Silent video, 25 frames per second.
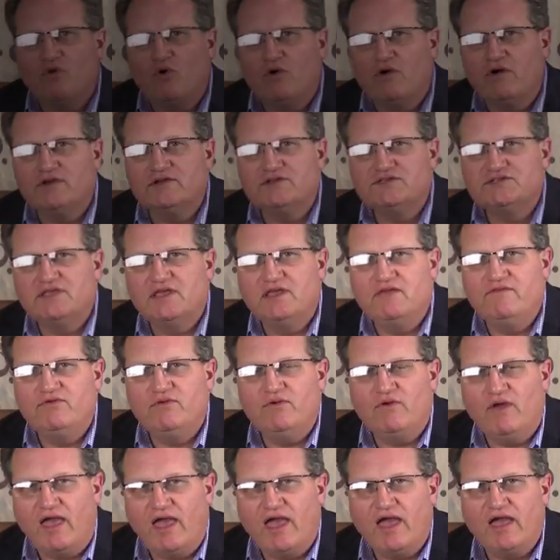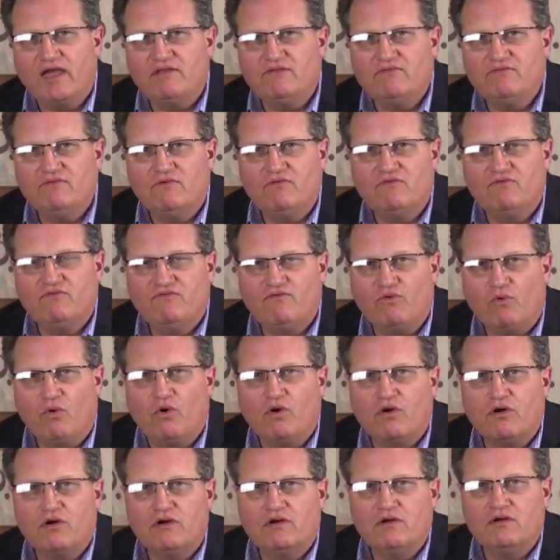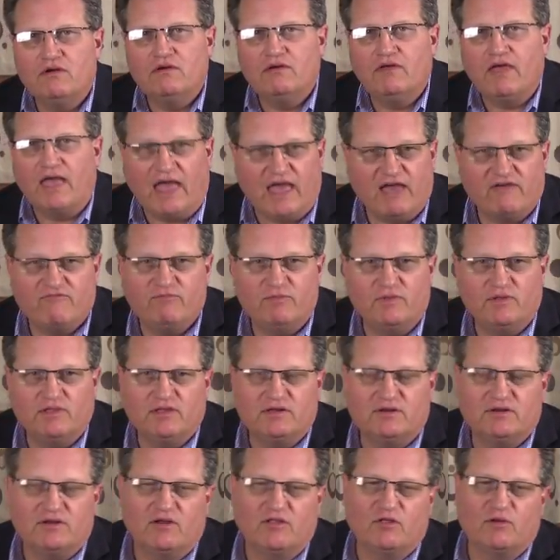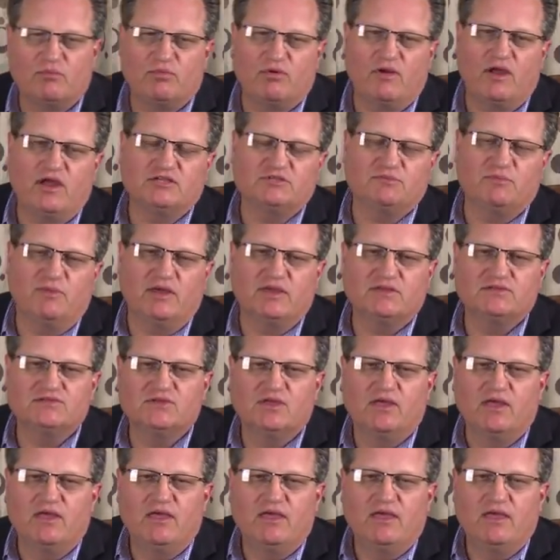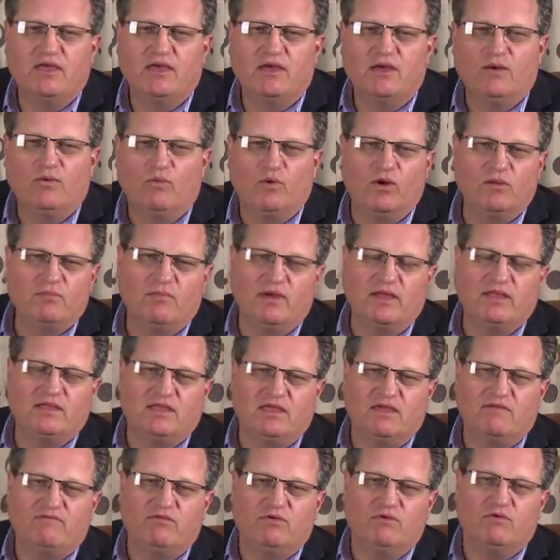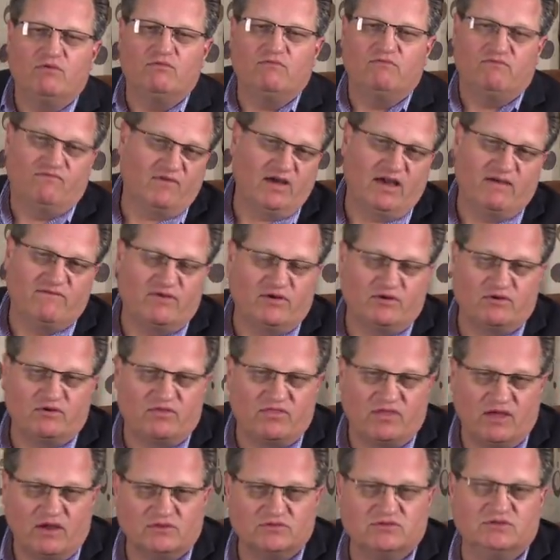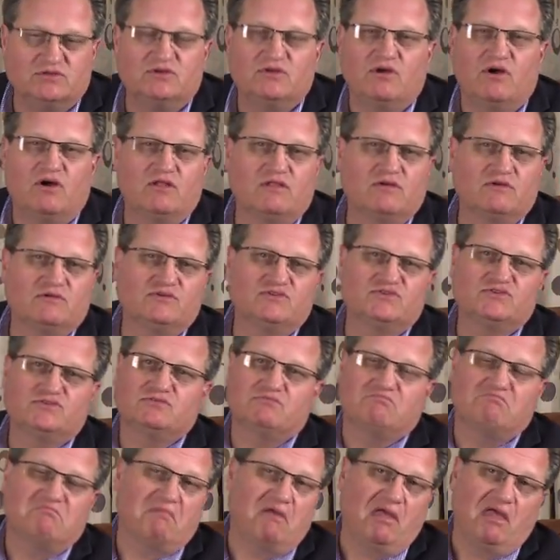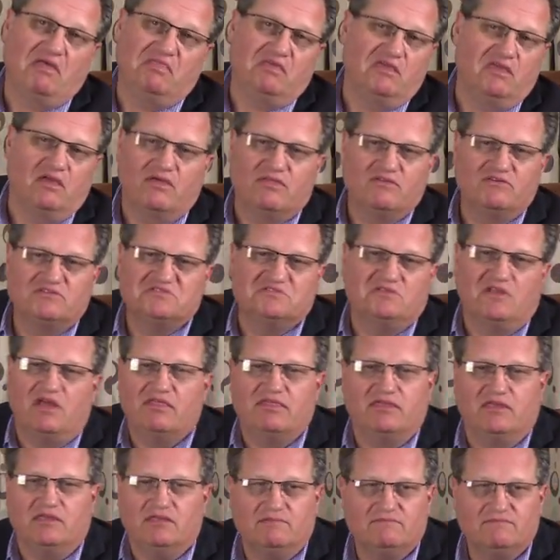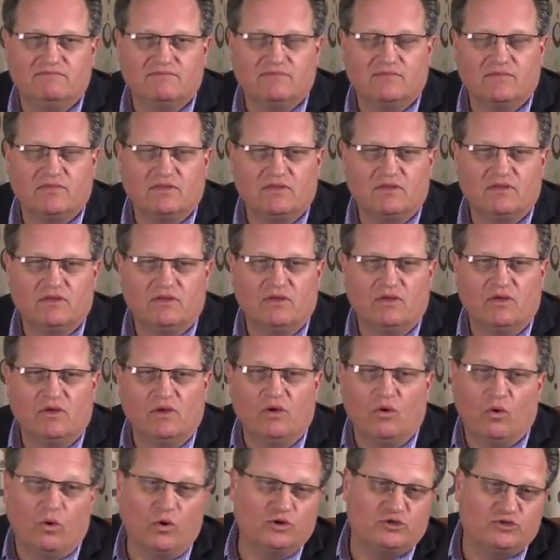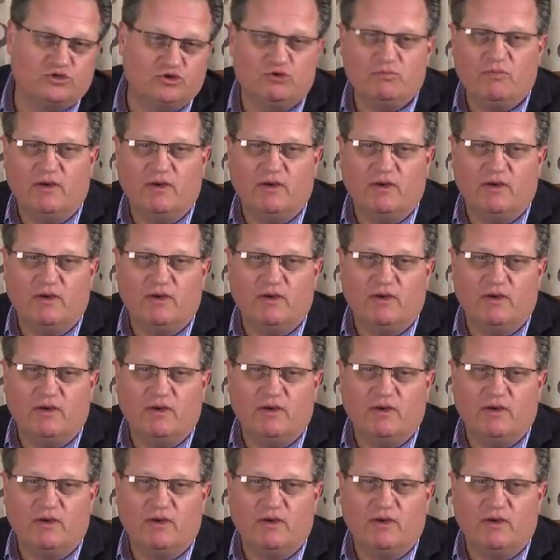course, if you had 4 $500,000 prospects, one might give you $500,000 and the others nothing. Or 2